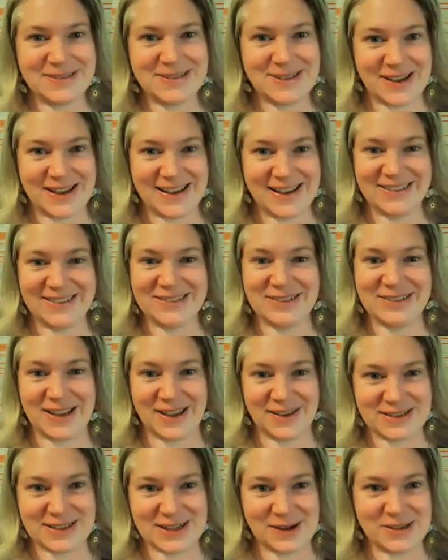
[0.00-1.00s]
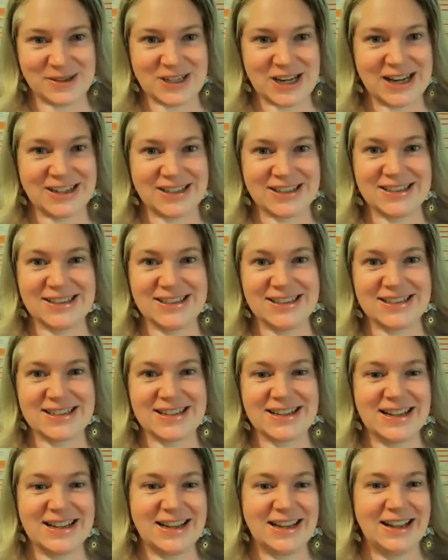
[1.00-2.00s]
diet and lifestyle changes.
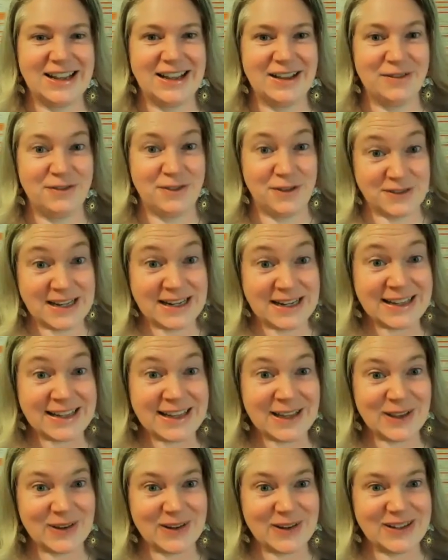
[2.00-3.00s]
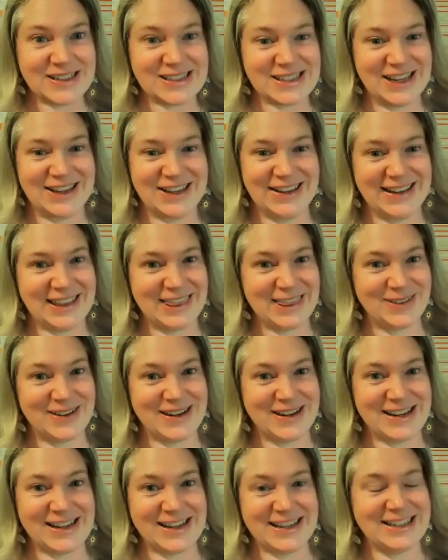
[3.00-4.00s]
15 kilos in
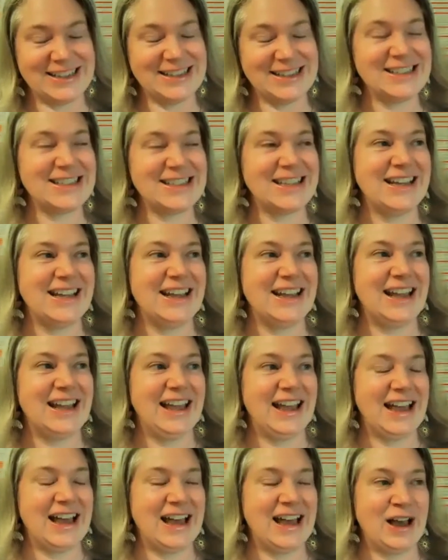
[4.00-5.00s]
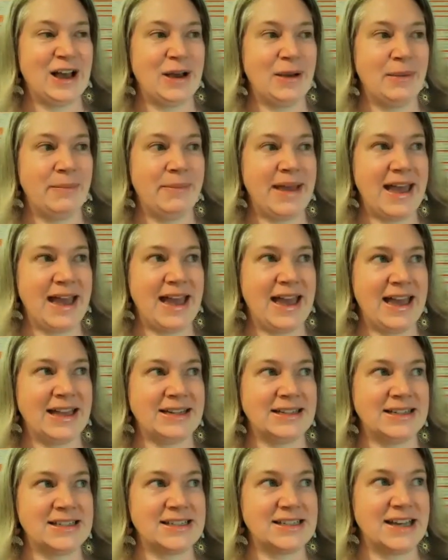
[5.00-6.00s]
3 years.
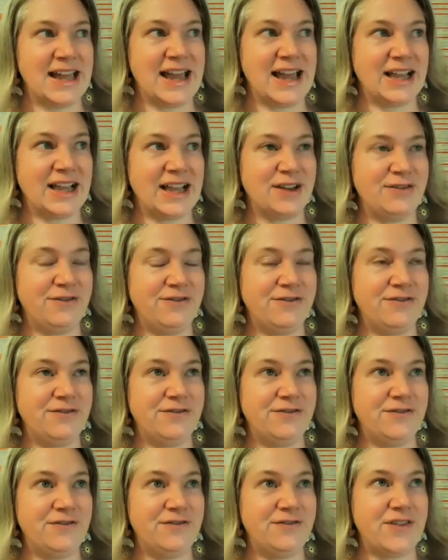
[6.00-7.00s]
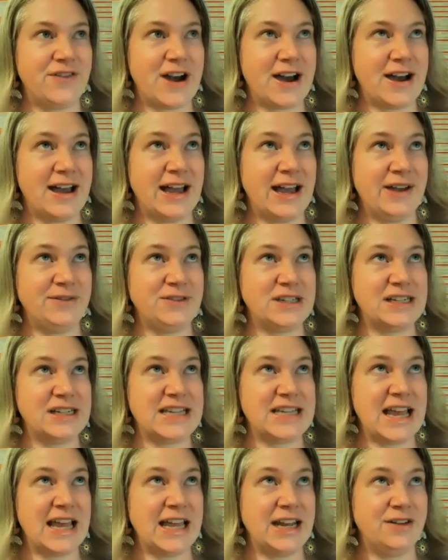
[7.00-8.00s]
And like 5 to
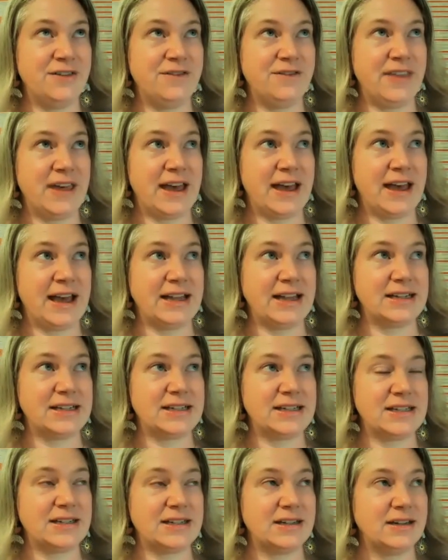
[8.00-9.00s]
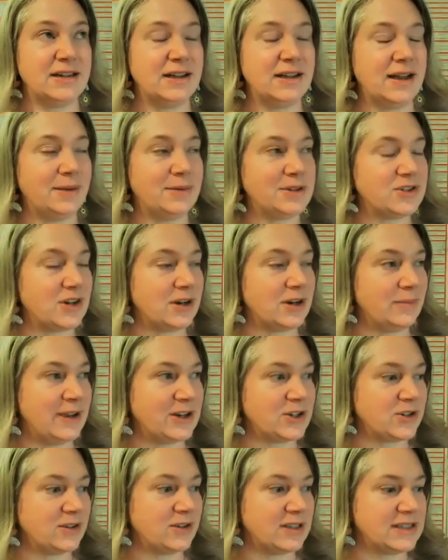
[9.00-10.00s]
10 of that, I'm just trying to
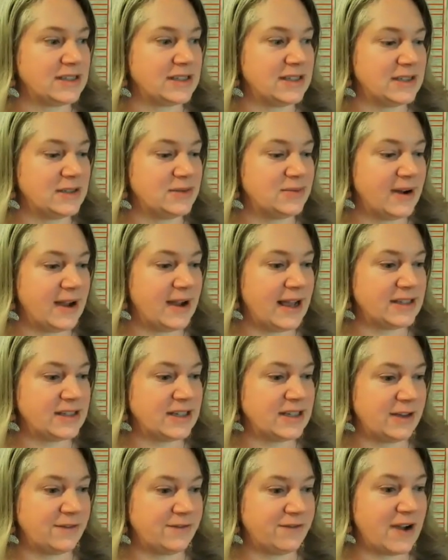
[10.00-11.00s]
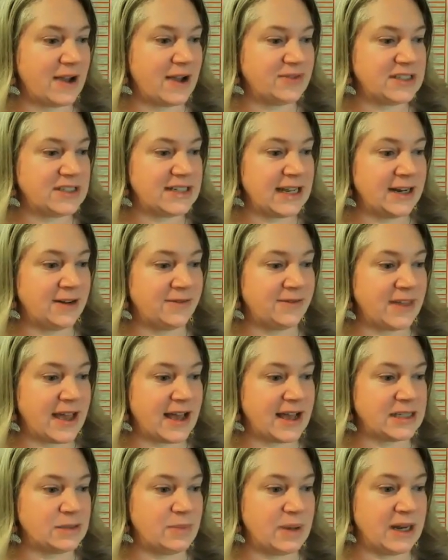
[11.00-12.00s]
make sure this is right. So yeah, 5 to 10 of that
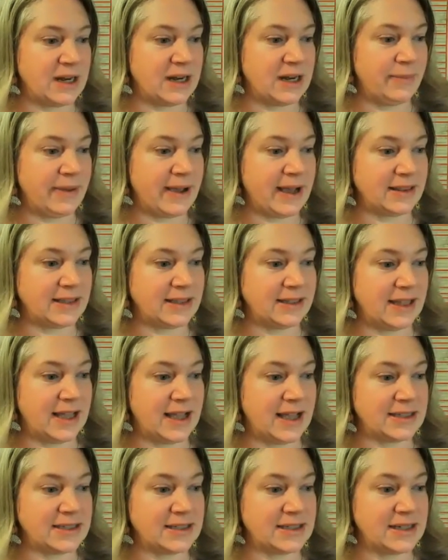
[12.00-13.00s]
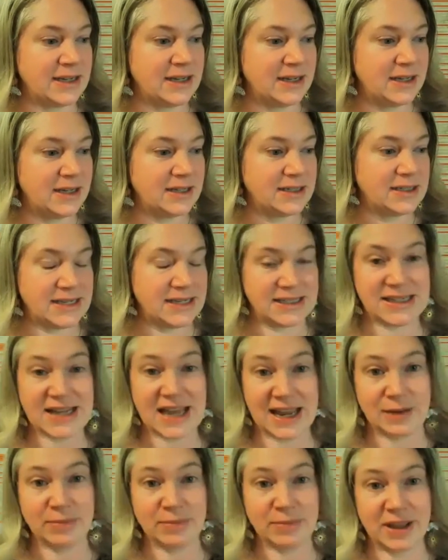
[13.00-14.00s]
has been in about the last 6 to
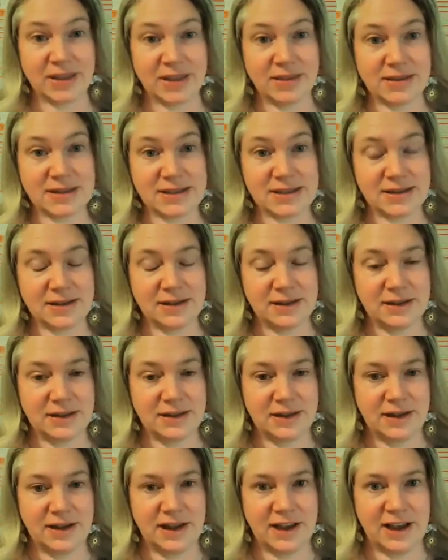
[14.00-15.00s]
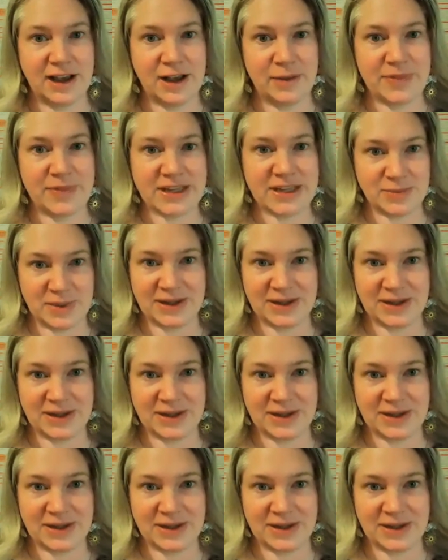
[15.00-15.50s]
8 months, has